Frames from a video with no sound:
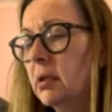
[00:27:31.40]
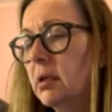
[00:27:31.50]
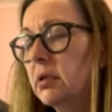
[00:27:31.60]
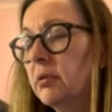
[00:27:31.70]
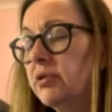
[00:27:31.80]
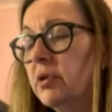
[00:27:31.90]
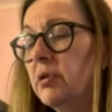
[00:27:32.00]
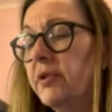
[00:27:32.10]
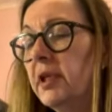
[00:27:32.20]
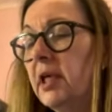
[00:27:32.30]
So I'll do
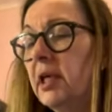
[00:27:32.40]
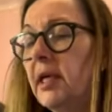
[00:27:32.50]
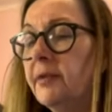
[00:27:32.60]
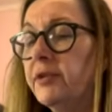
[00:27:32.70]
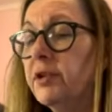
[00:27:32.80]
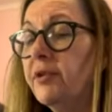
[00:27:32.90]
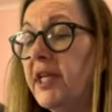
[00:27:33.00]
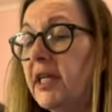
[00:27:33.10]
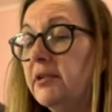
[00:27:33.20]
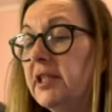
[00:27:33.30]
all the
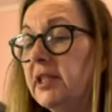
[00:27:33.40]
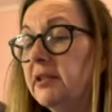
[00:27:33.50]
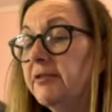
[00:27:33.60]
outies